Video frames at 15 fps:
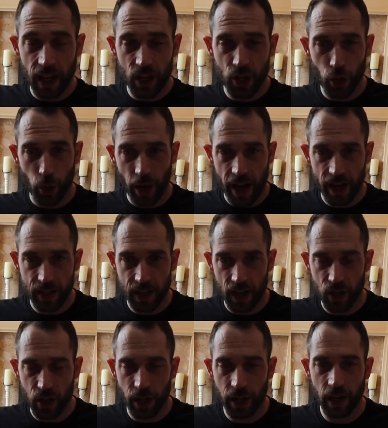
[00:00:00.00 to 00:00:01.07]
in shoulder
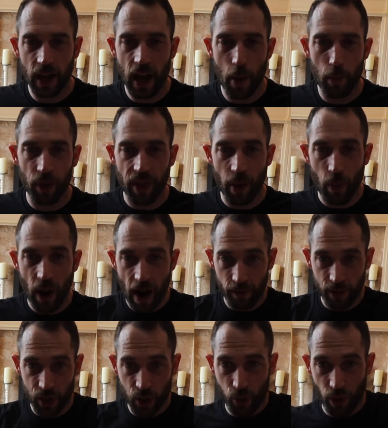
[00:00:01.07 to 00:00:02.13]
extension, but then we're
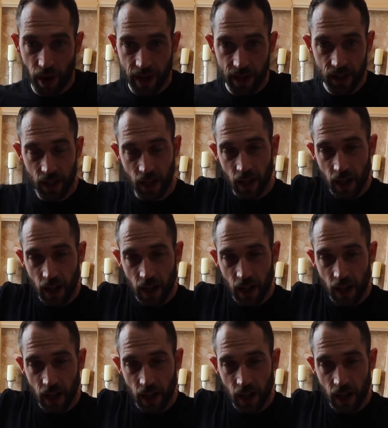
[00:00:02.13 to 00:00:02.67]
having to create